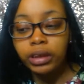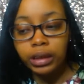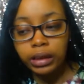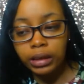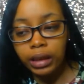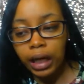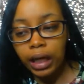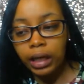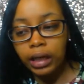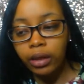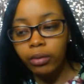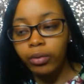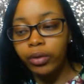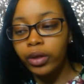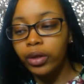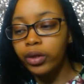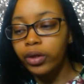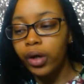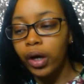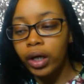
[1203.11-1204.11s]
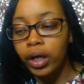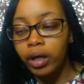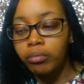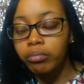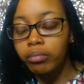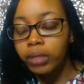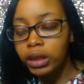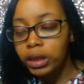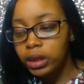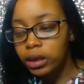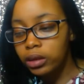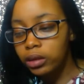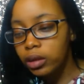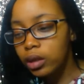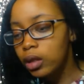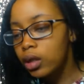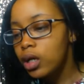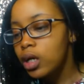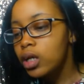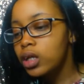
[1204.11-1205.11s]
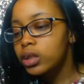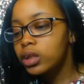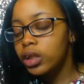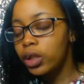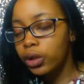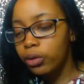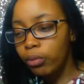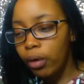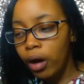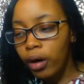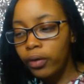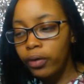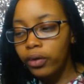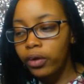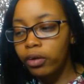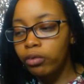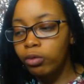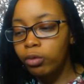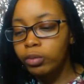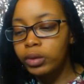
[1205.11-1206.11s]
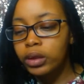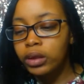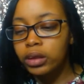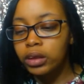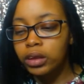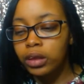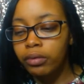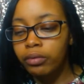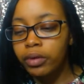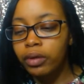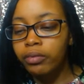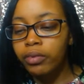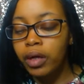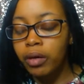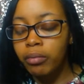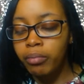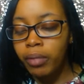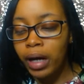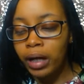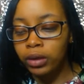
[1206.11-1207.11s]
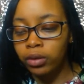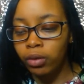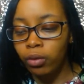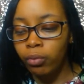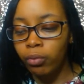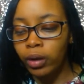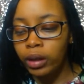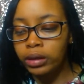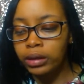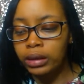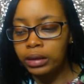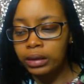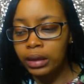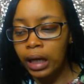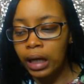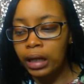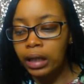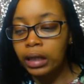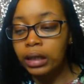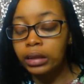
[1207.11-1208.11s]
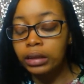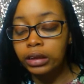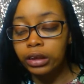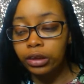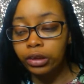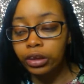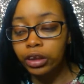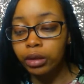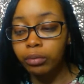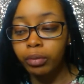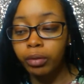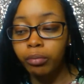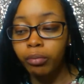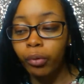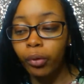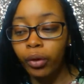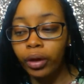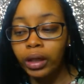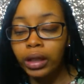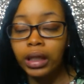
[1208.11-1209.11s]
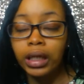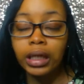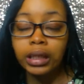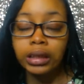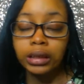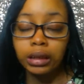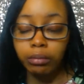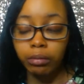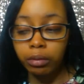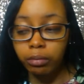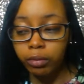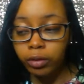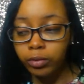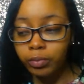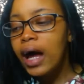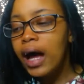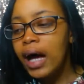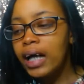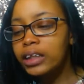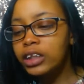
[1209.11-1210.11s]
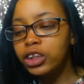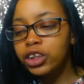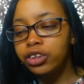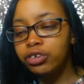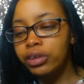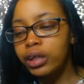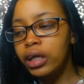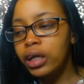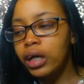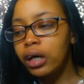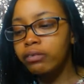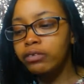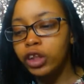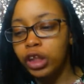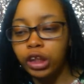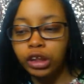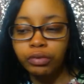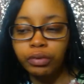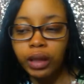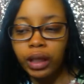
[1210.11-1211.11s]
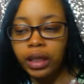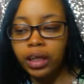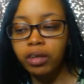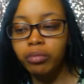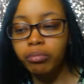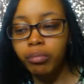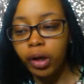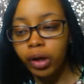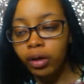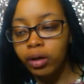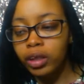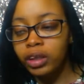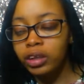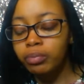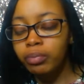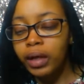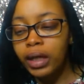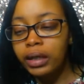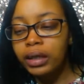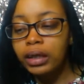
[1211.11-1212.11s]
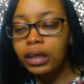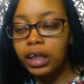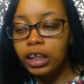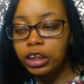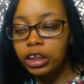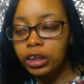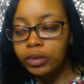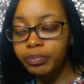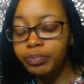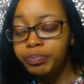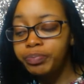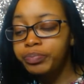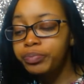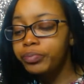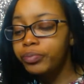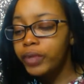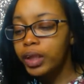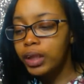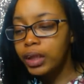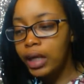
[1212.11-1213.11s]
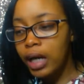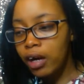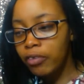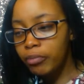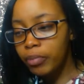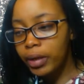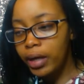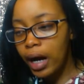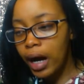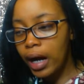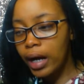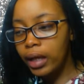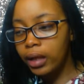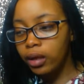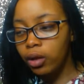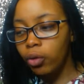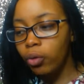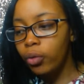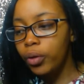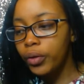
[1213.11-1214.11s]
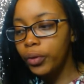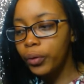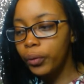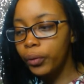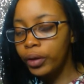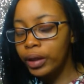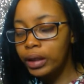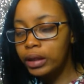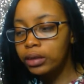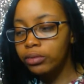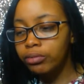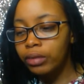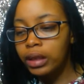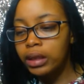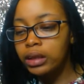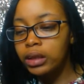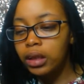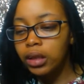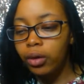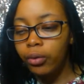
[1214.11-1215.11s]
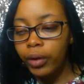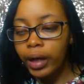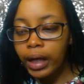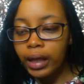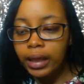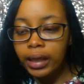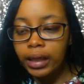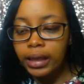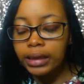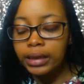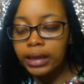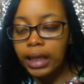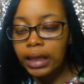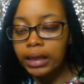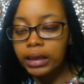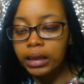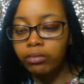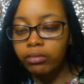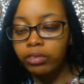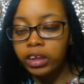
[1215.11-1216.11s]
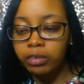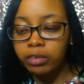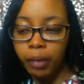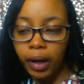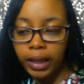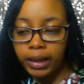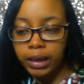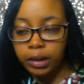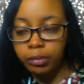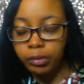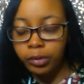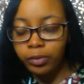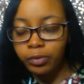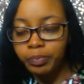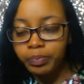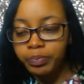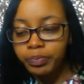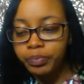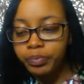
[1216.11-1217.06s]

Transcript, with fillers: society with a dark mission to thwart the group's conservative impact on what society considers to be morally acceptable. As a string of church-related murders plague the nation, the F B I and local authorities race to locate the assassin responsible.